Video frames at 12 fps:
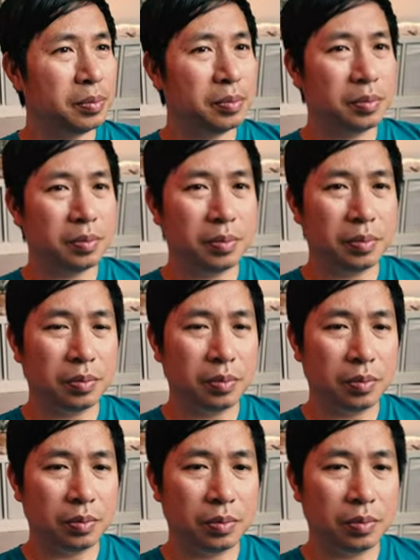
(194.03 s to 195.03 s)

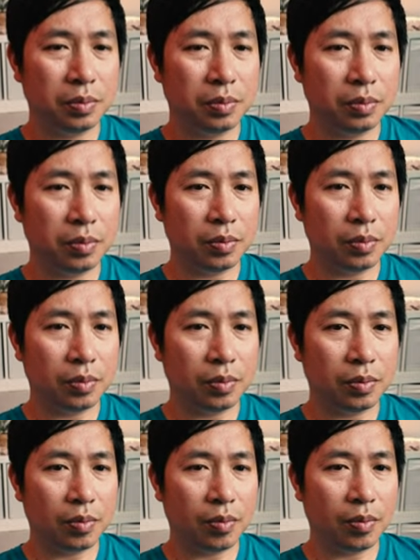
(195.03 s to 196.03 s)

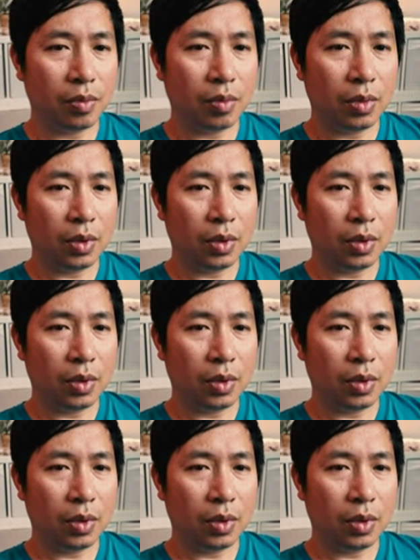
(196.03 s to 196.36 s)
No one is speaking in this clip.